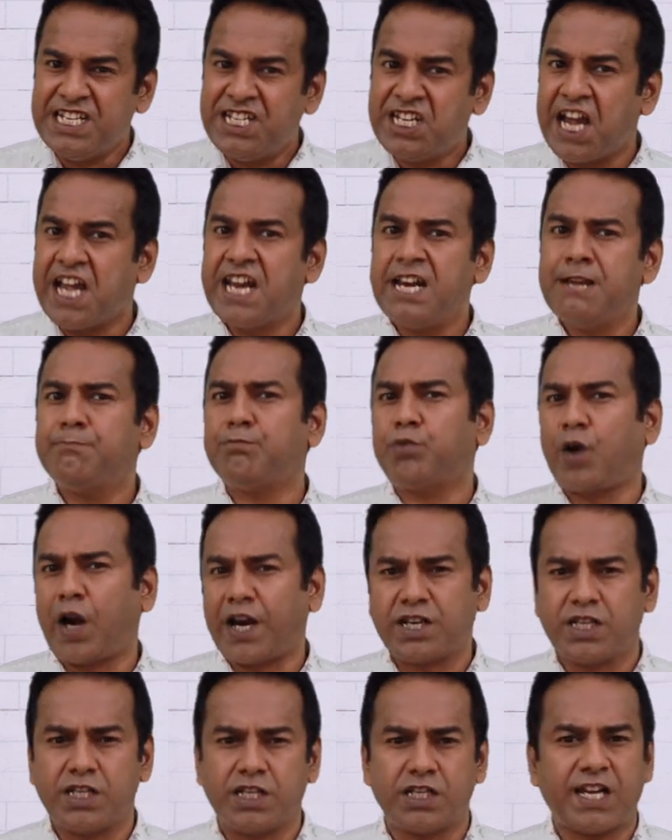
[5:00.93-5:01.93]
daily
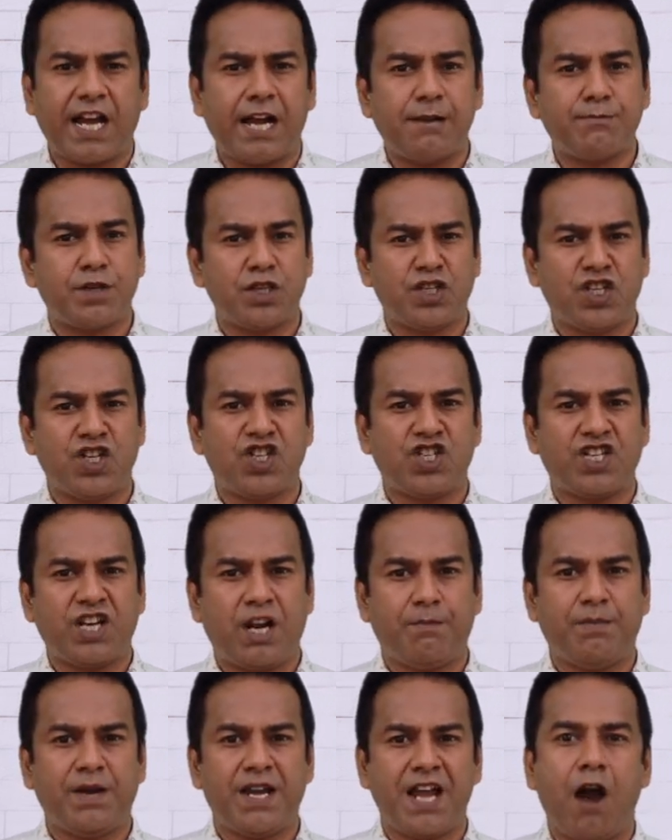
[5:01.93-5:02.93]
practice helps us in
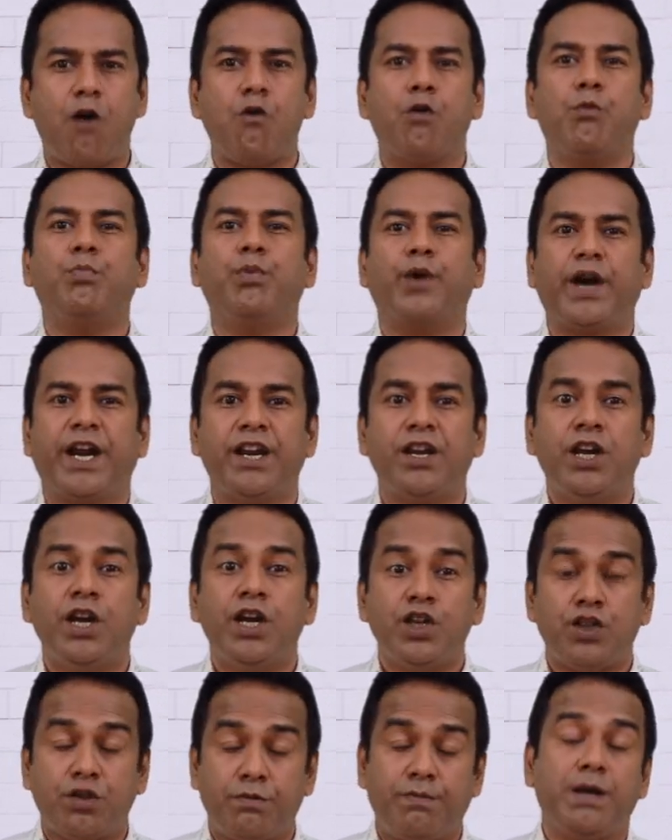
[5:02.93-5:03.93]
shaping our brain
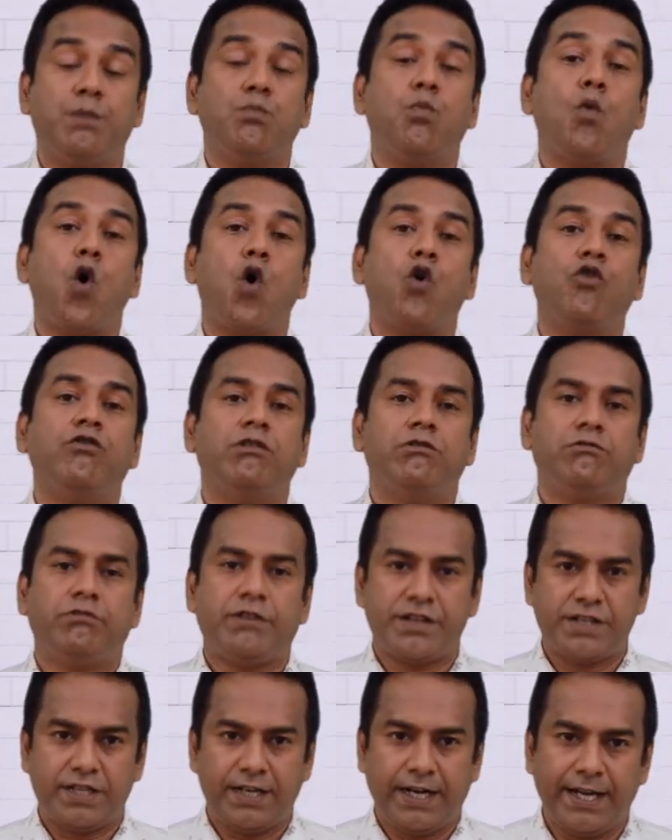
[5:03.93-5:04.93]
to be more
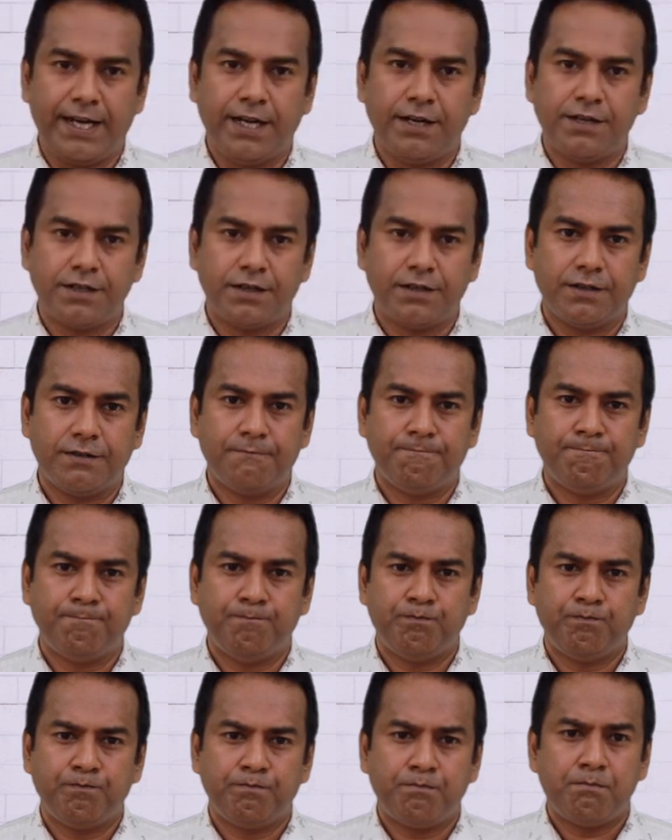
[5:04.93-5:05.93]
resilient.
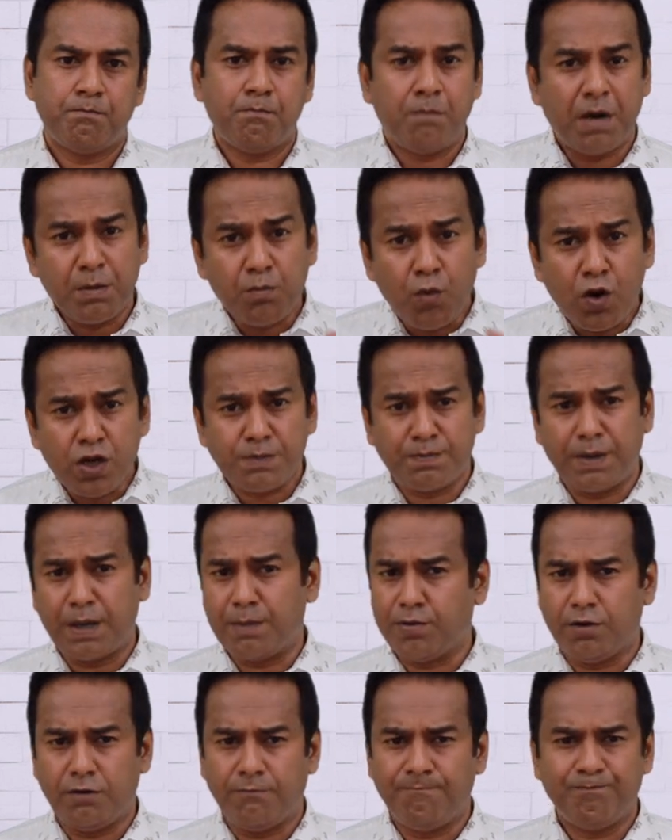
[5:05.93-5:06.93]
But most
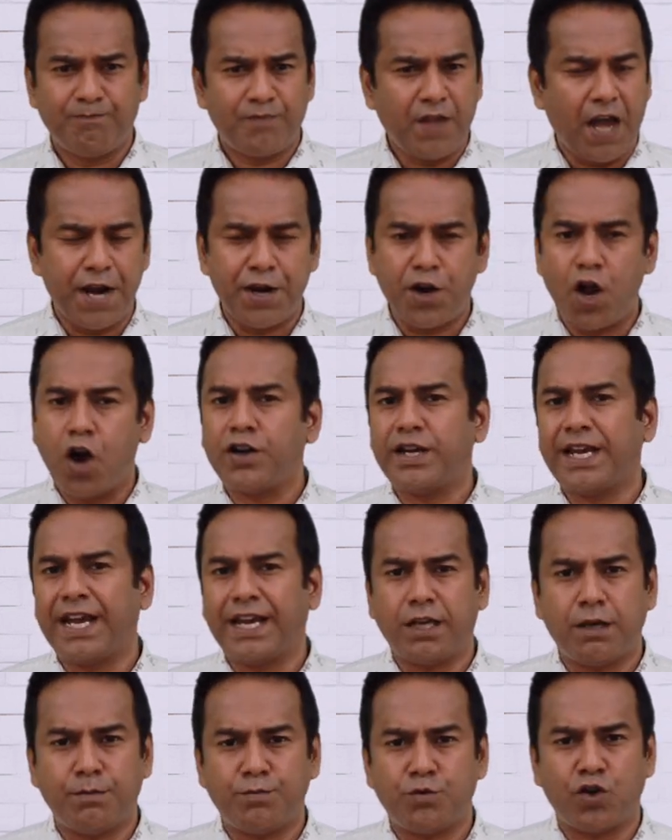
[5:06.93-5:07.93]
people are not
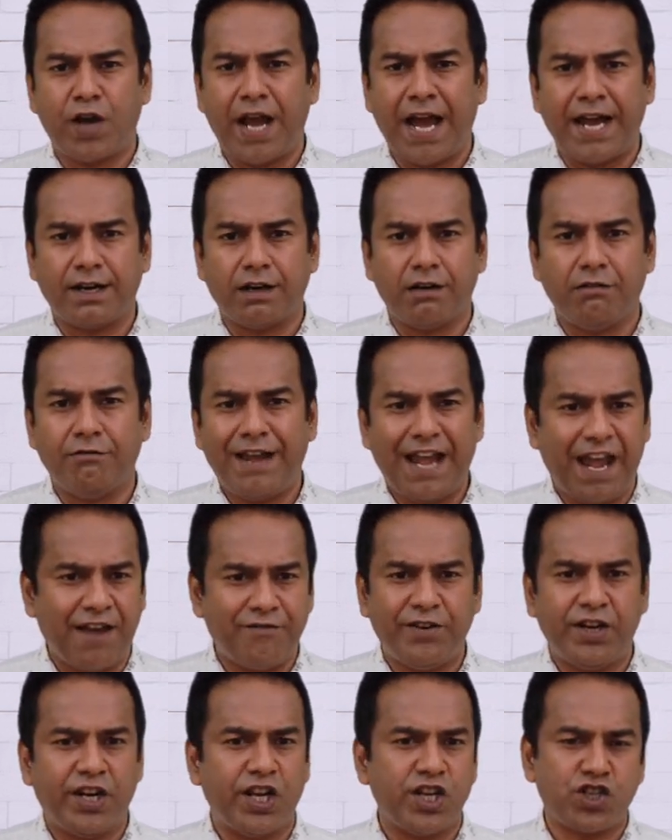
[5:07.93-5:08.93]
equipped to handle
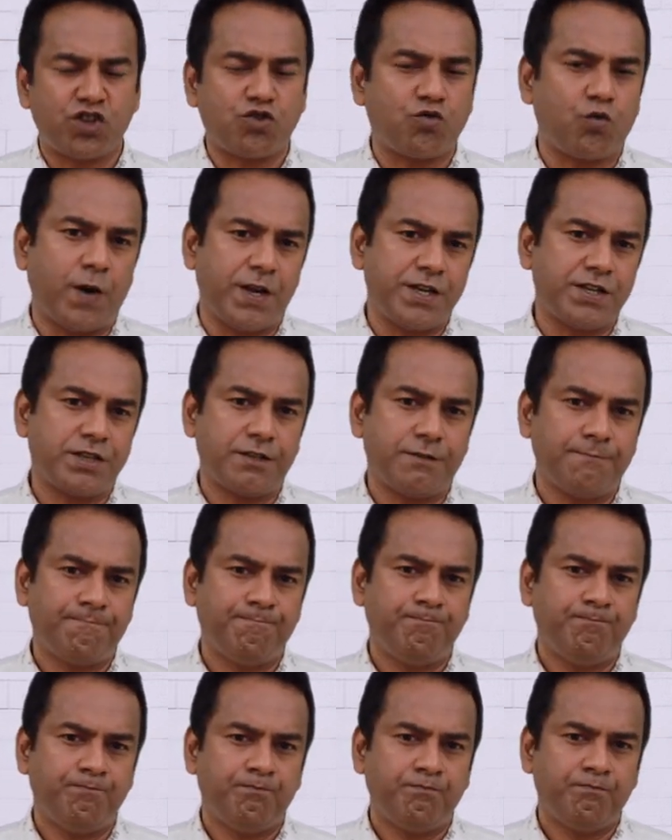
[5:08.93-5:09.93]
everyday stress.
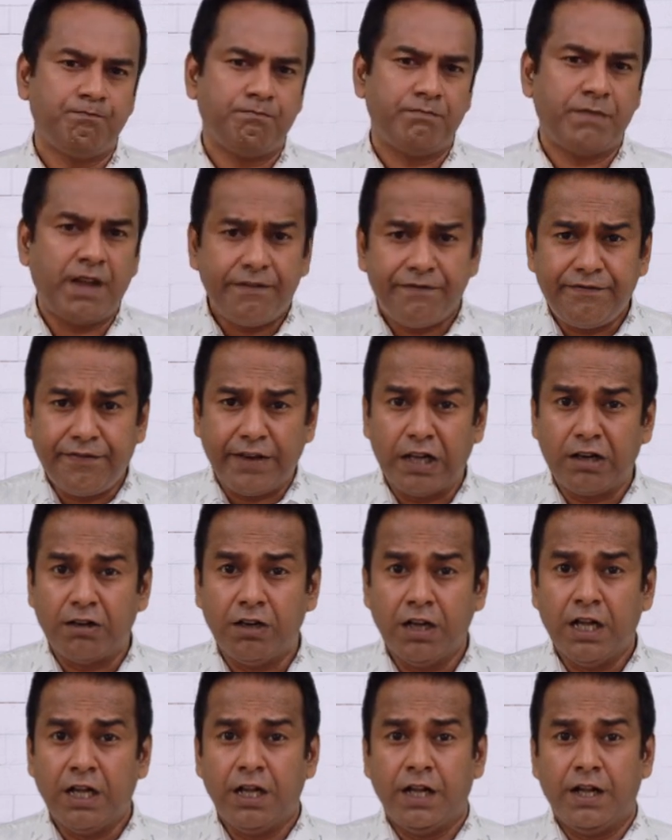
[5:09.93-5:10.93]
They
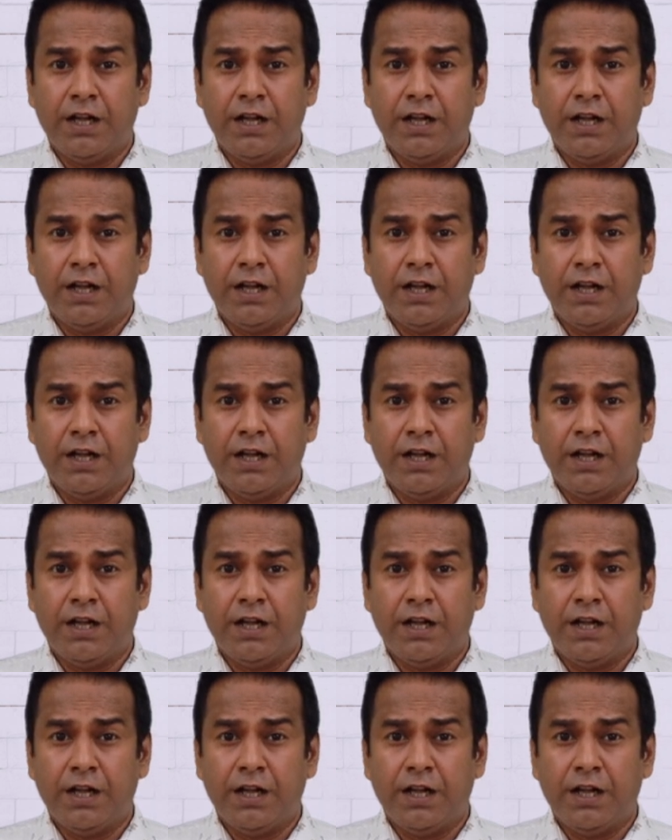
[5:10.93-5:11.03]
feel